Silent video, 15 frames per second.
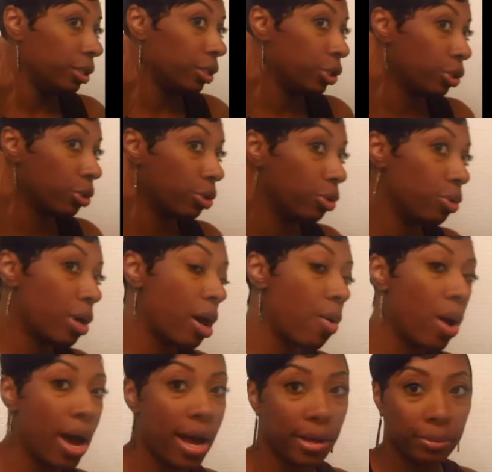show you how
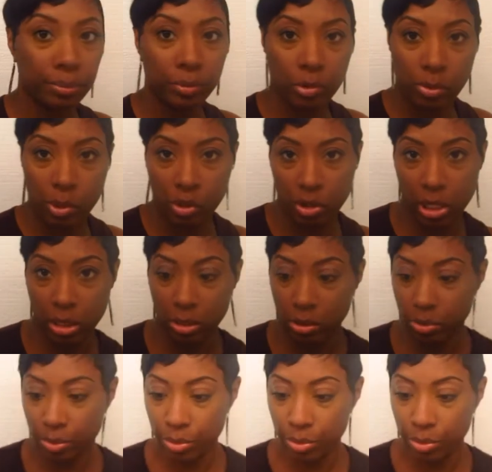I, let me try to